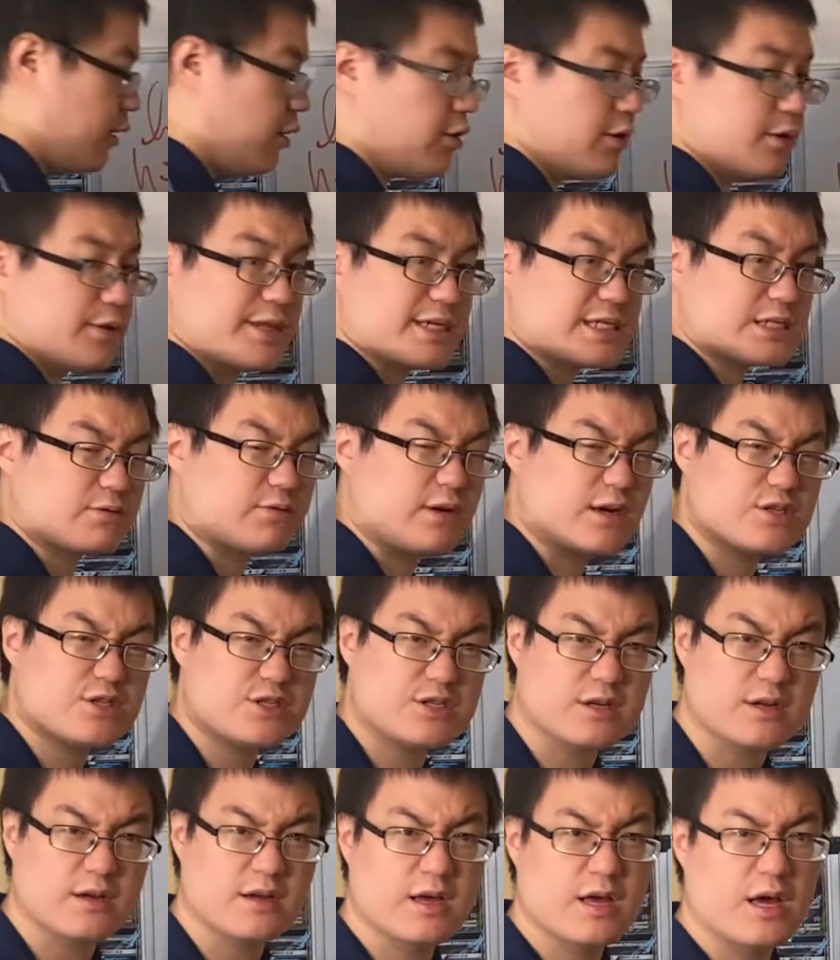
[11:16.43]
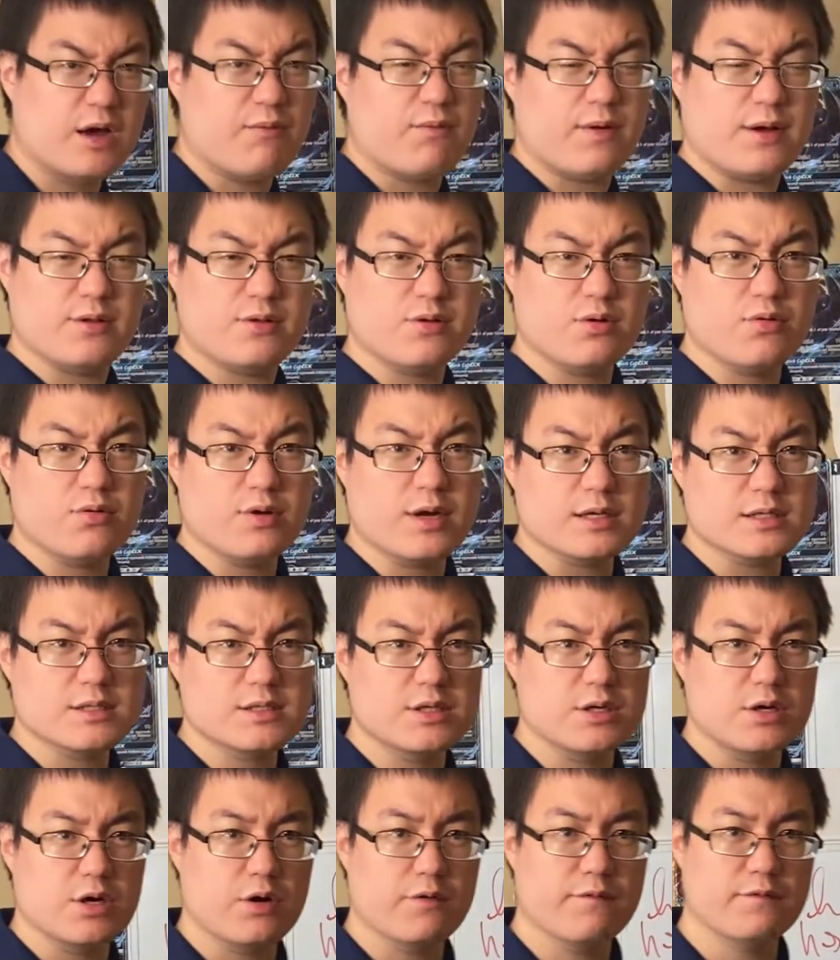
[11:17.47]
tall in this question. We do get
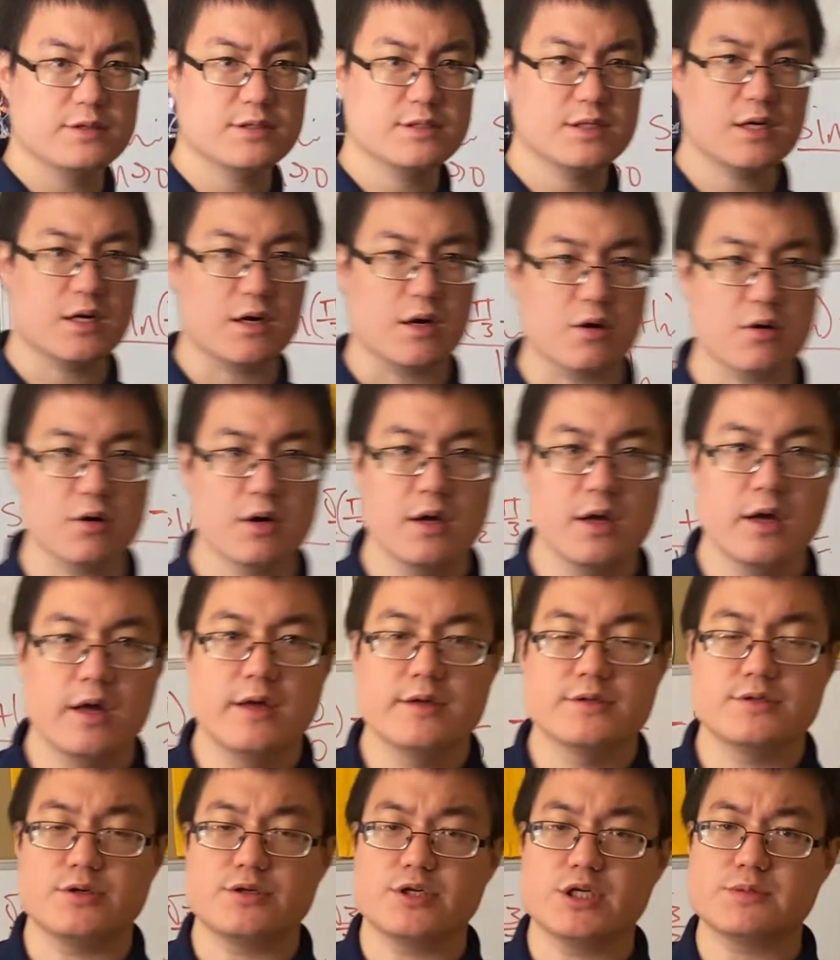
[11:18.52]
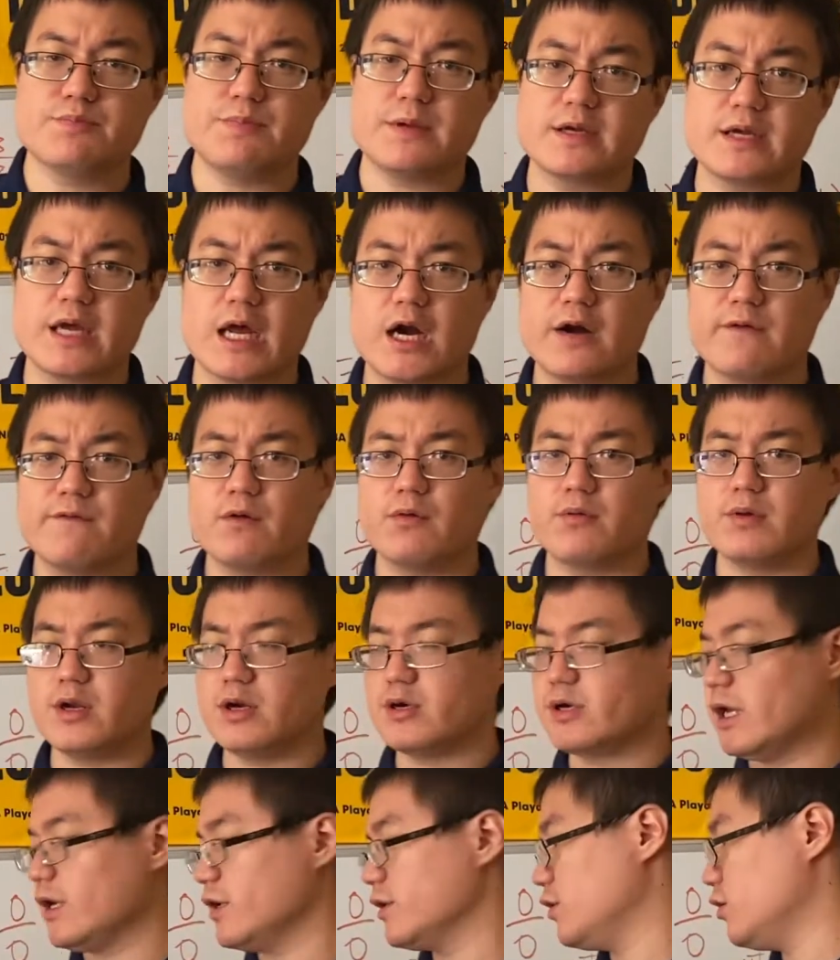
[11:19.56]
0 over 0. So just be careful when you're
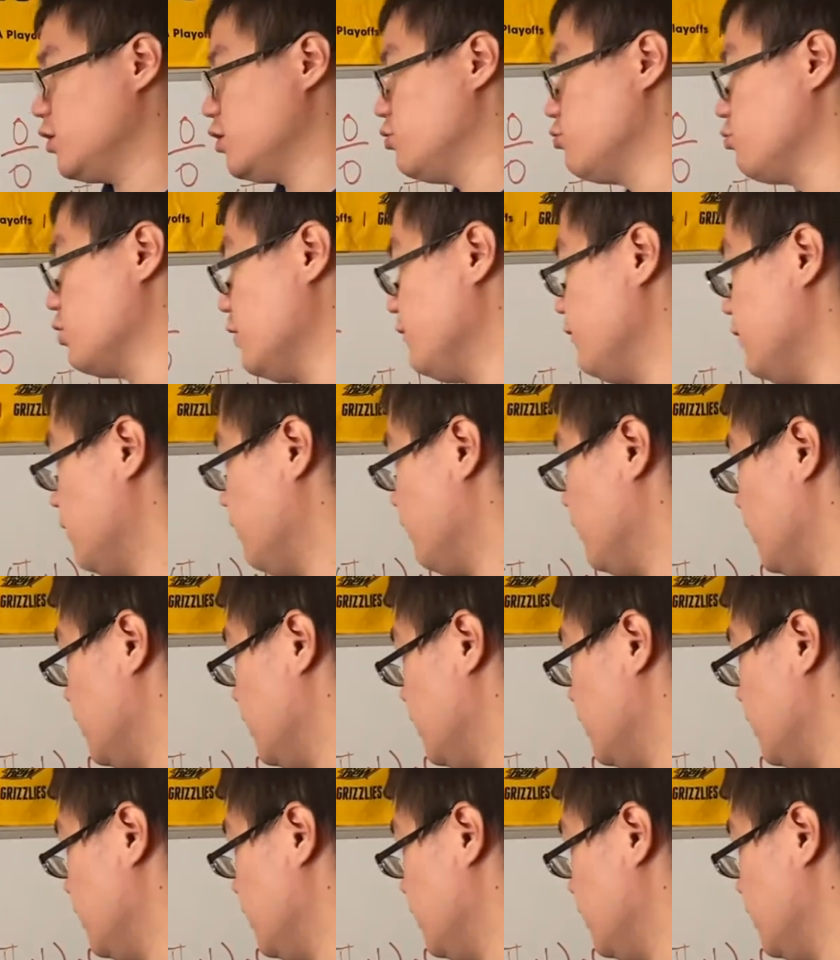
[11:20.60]
taking the derivative